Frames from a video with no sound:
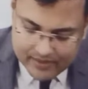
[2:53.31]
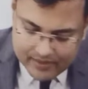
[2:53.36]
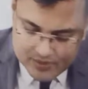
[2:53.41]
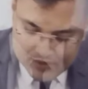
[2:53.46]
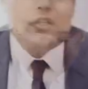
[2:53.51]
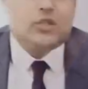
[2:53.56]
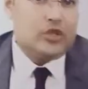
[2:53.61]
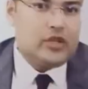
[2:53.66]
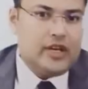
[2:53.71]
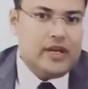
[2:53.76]

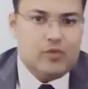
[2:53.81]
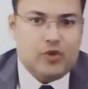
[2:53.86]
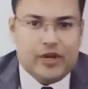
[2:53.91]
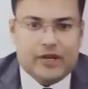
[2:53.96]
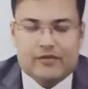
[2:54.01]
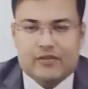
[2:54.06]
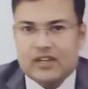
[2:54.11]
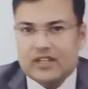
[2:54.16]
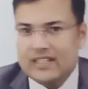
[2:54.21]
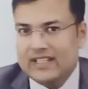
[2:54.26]
So the mnemonic
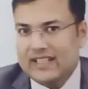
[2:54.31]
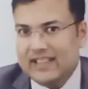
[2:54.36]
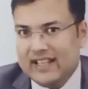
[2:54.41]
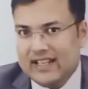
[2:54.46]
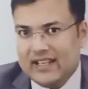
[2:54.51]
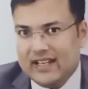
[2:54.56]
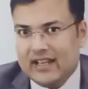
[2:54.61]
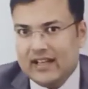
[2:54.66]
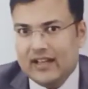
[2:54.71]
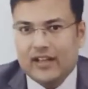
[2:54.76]
for
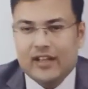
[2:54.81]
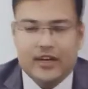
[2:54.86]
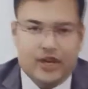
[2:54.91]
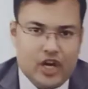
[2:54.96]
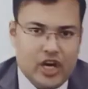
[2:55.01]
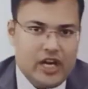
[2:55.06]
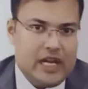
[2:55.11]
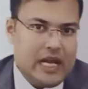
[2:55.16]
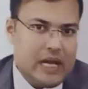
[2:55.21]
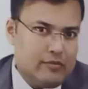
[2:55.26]
synthetic
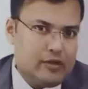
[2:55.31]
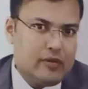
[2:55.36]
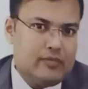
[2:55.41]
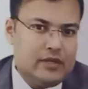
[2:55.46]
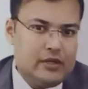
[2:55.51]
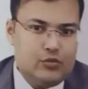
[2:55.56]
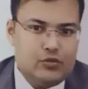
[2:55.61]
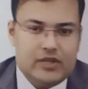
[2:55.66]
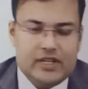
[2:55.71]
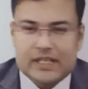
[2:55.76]
non-absorbable
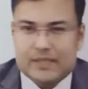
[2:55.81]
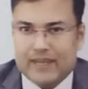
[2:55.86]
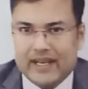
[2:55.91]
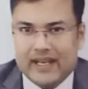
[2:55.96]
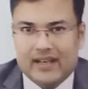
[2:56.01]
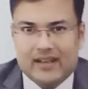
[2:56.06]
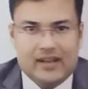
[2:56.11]
suture is pen.